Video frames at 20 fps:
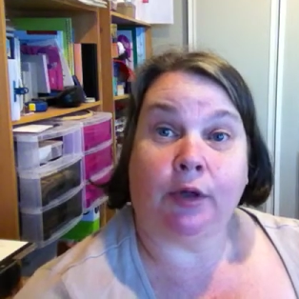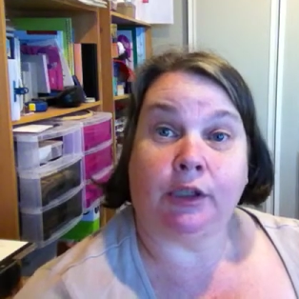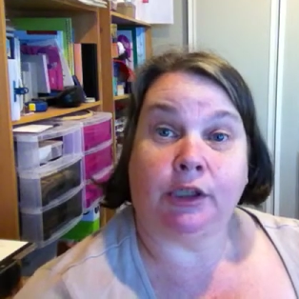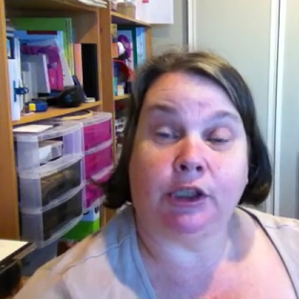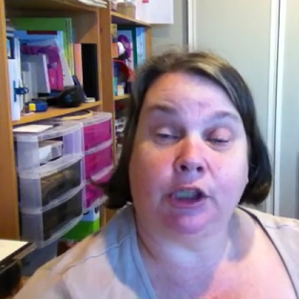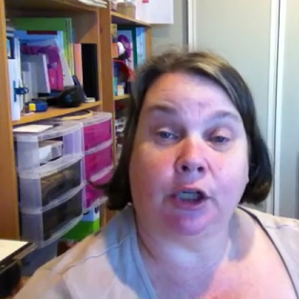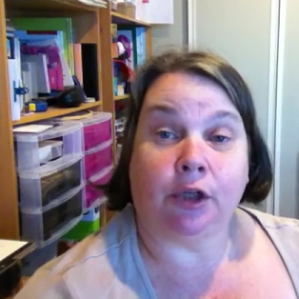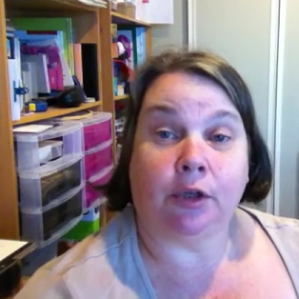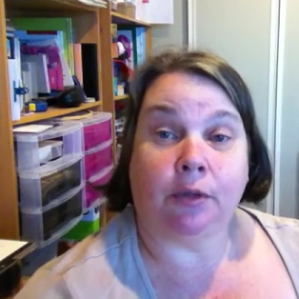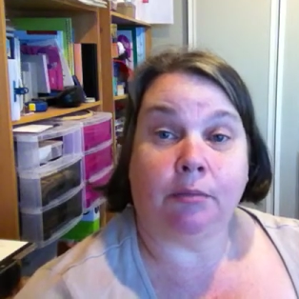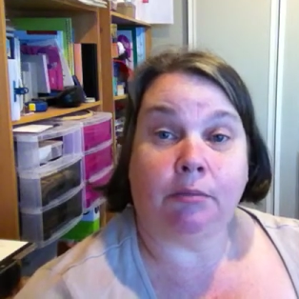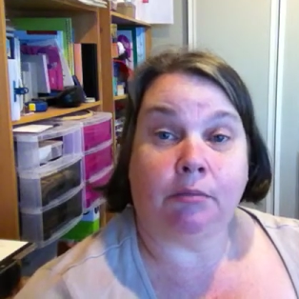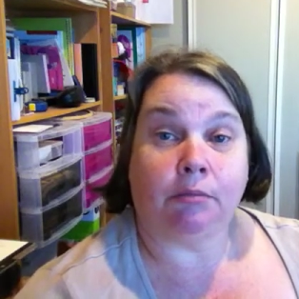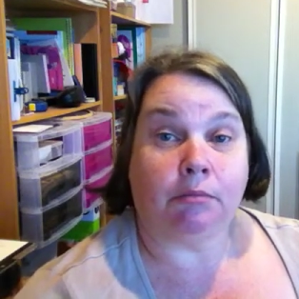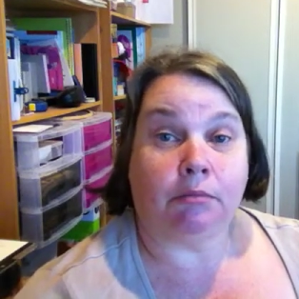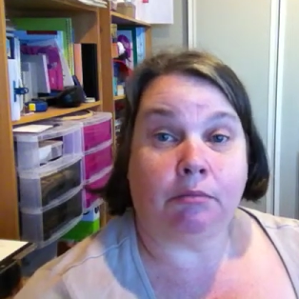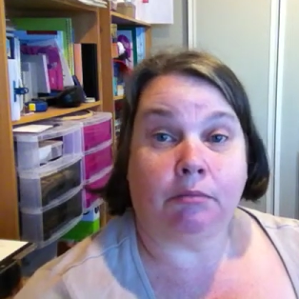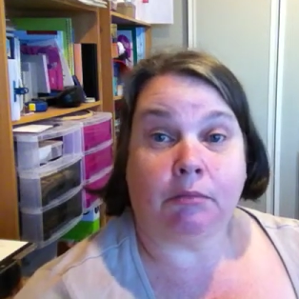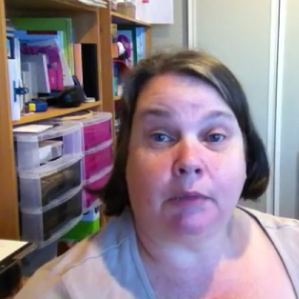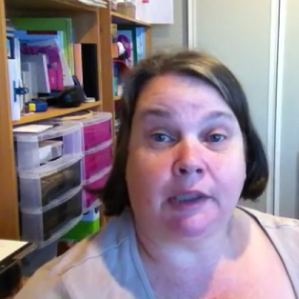show them
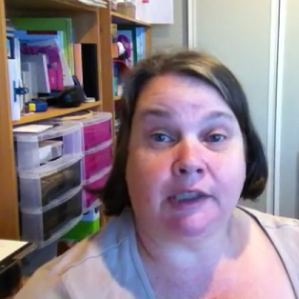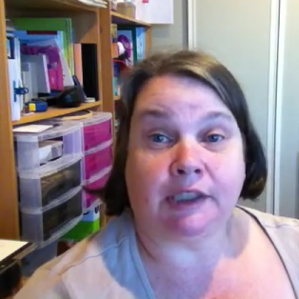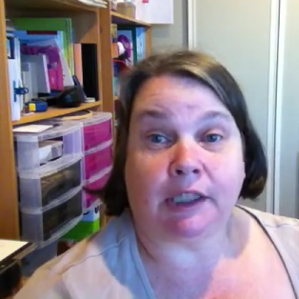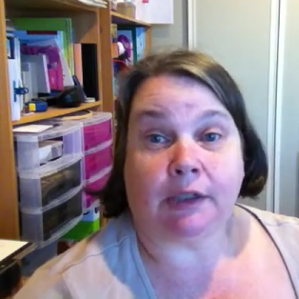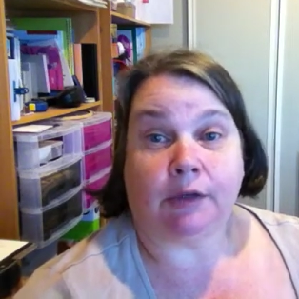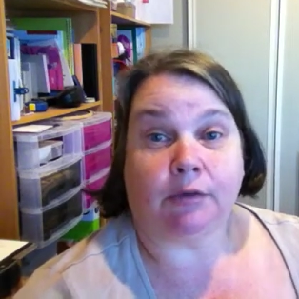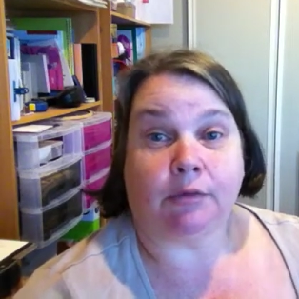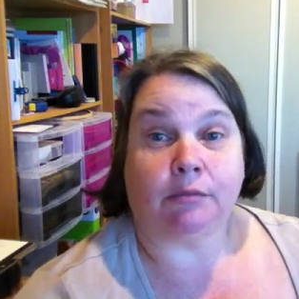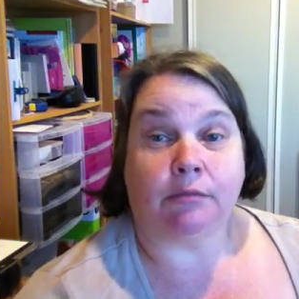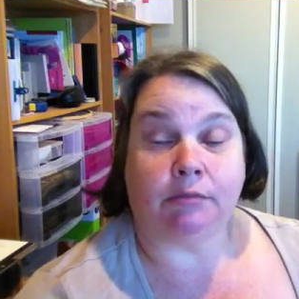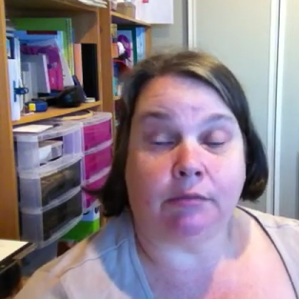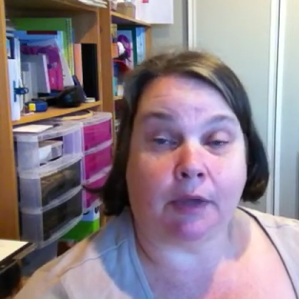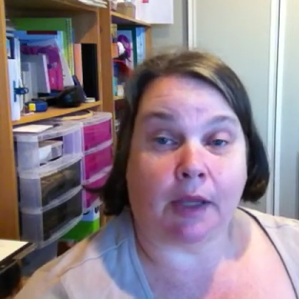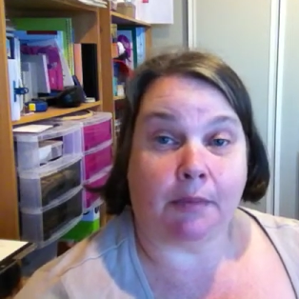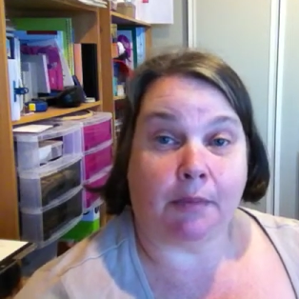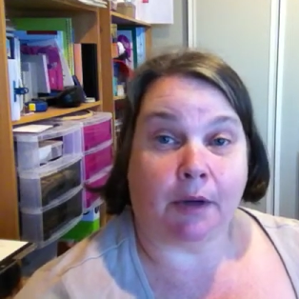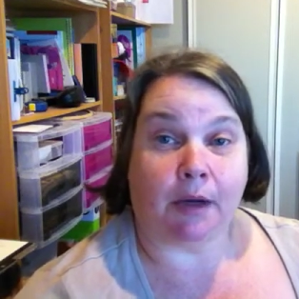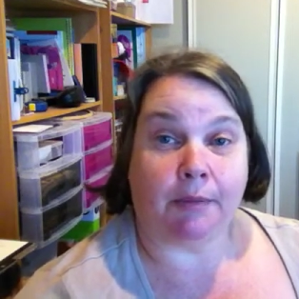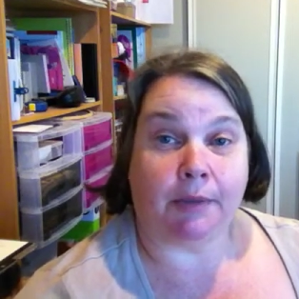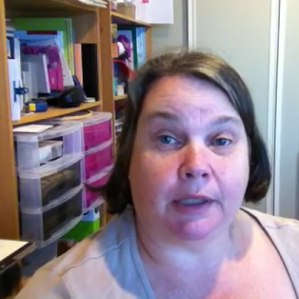my channel, they
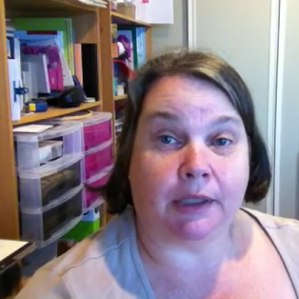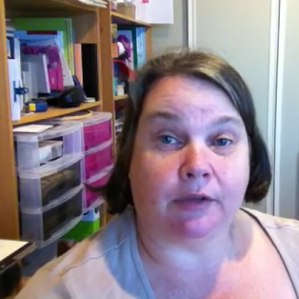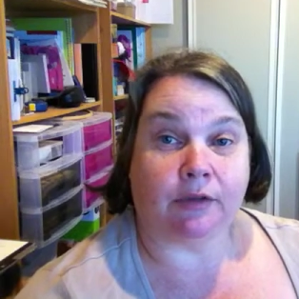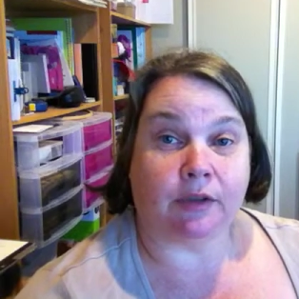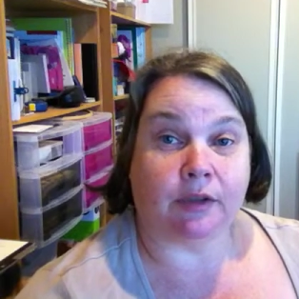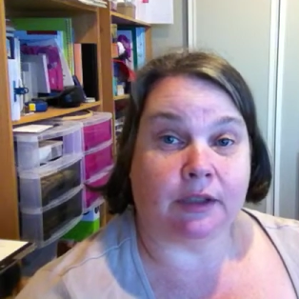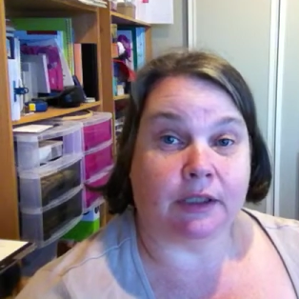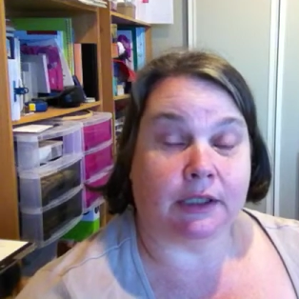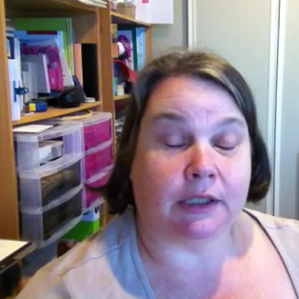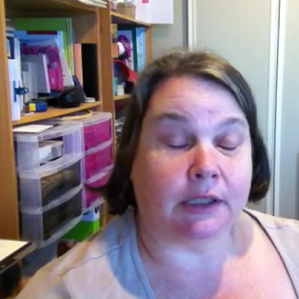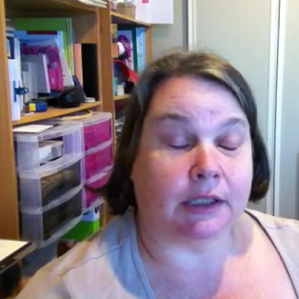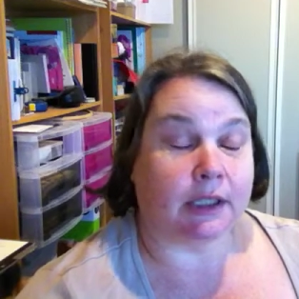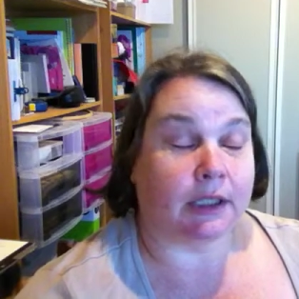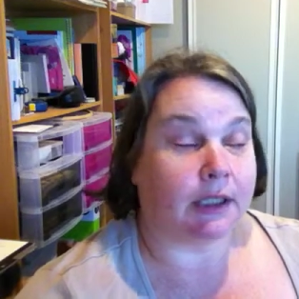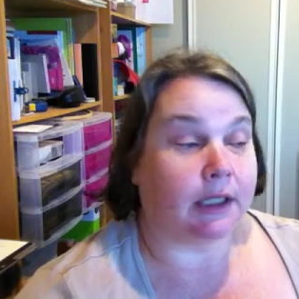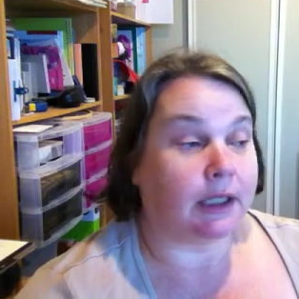might be interested.